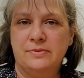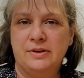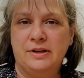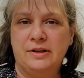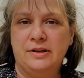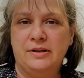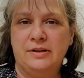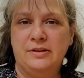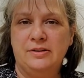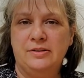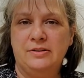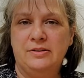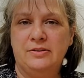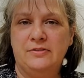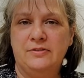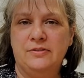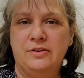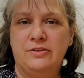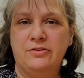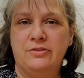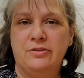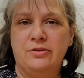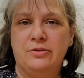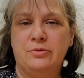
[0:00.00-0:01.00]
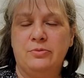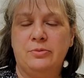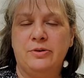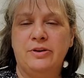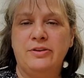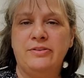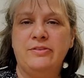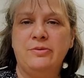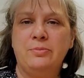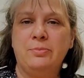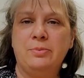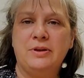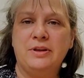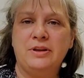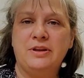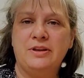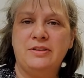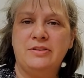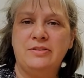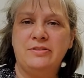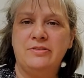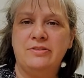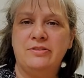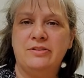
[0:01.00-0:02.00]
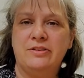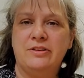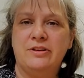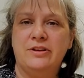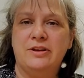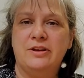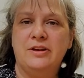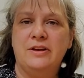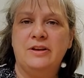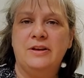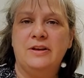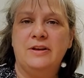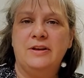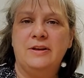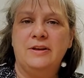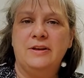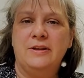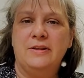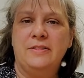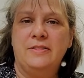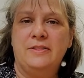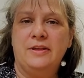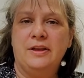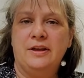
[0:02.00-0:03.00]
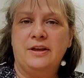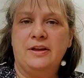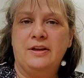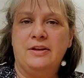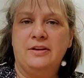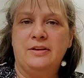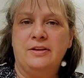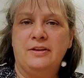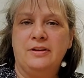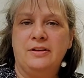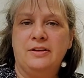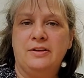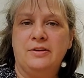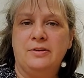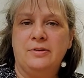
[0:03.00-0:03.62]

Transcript: And these are recipes that